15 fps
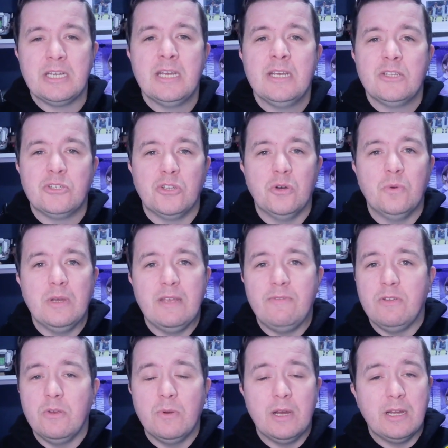So if,
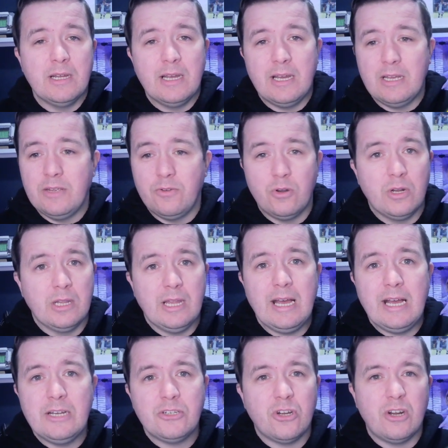you, uh, if you're a
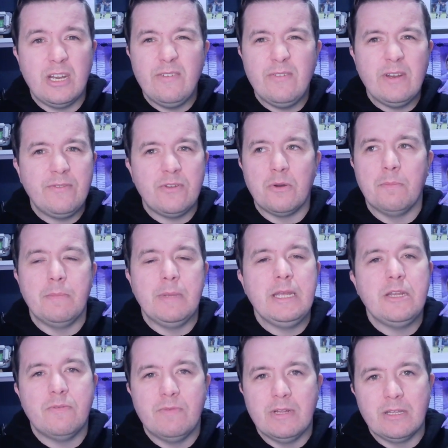large or even if you're a
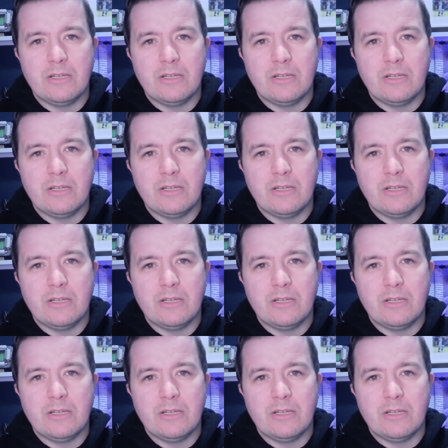medium really,